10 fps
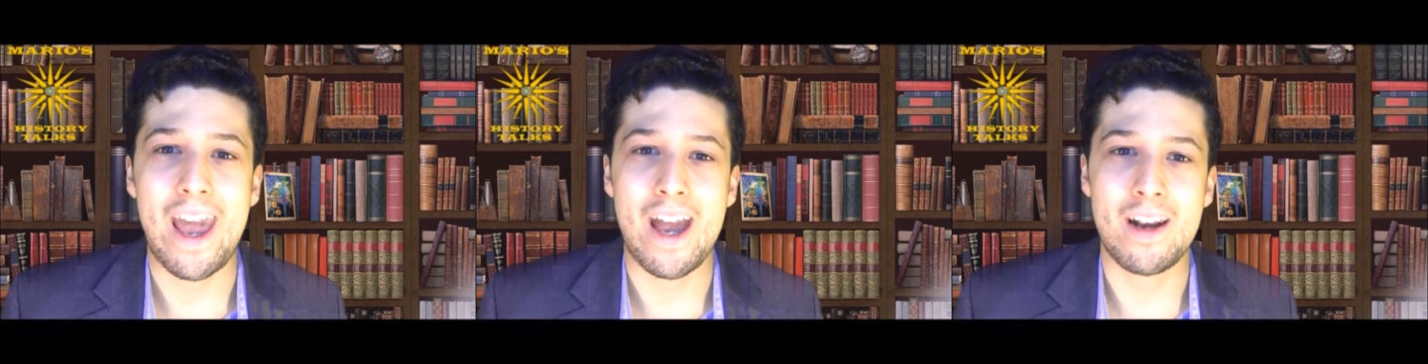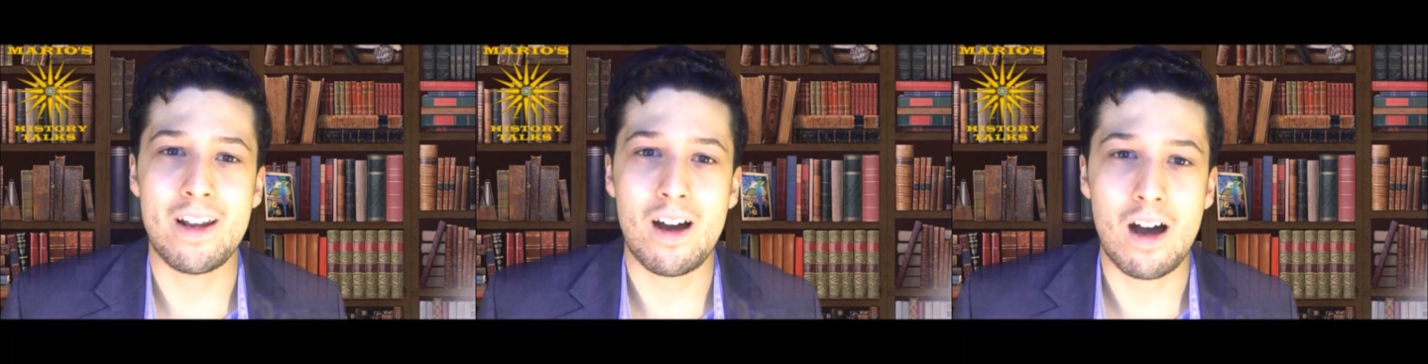
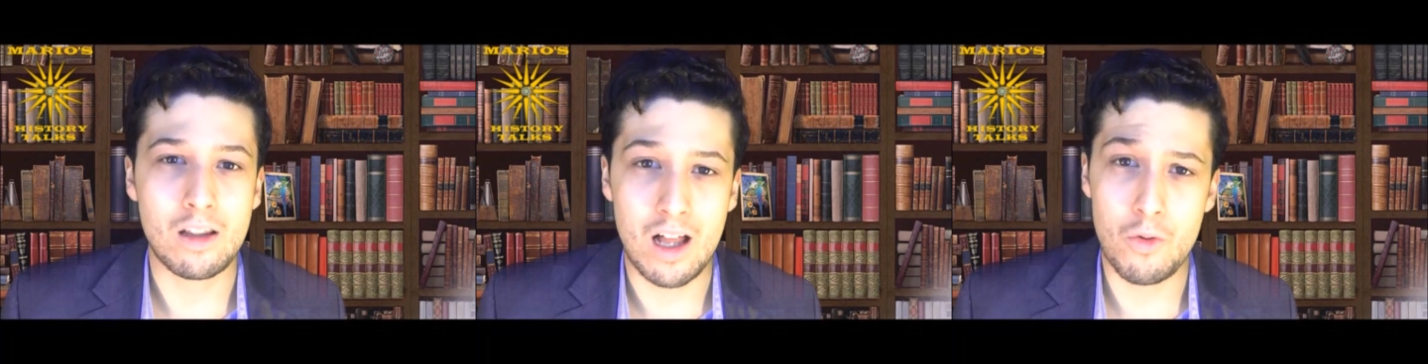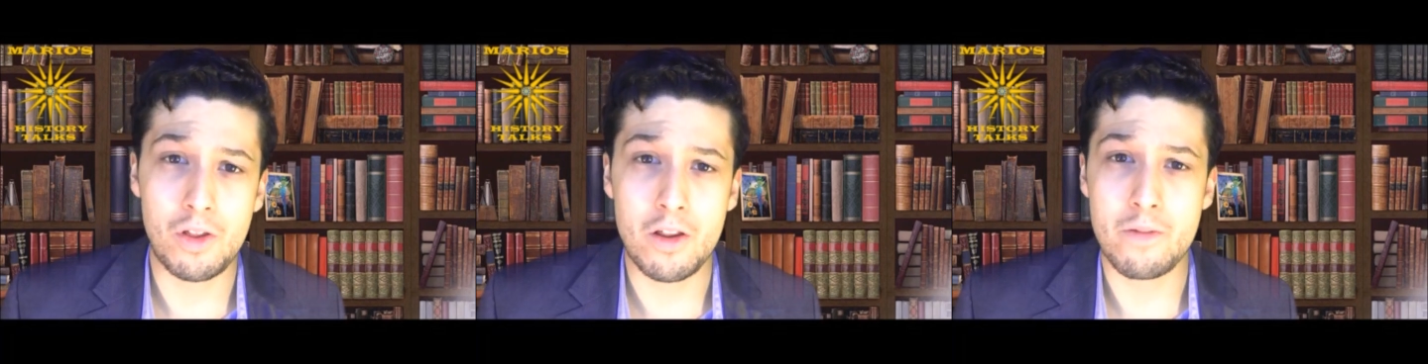and
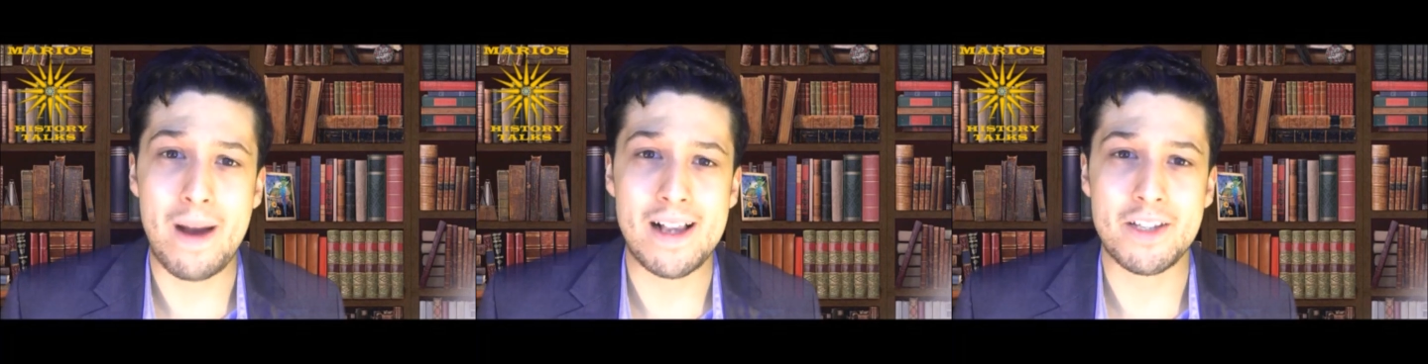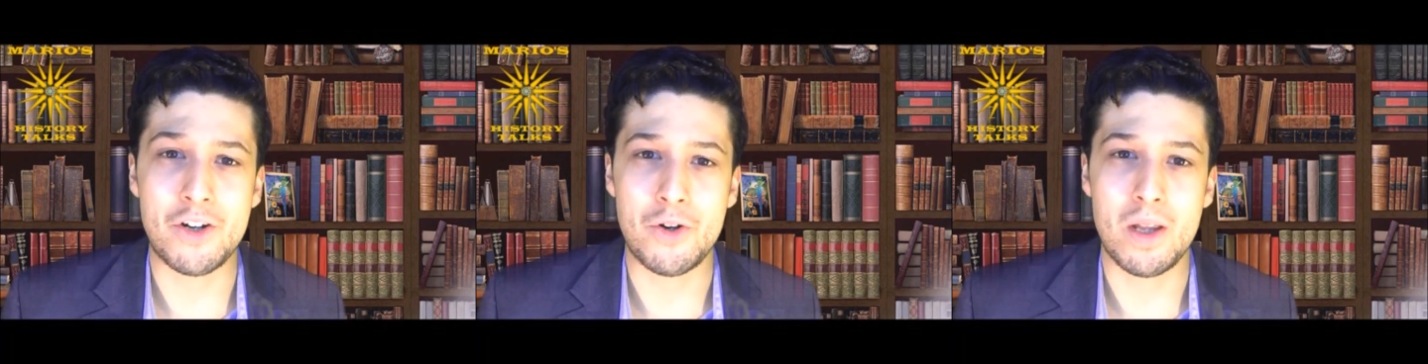along with other
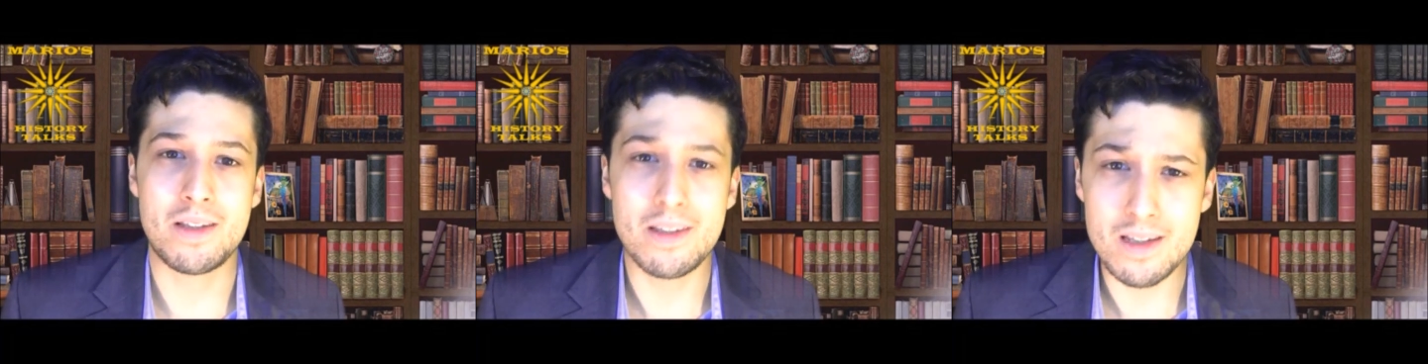Macedonians,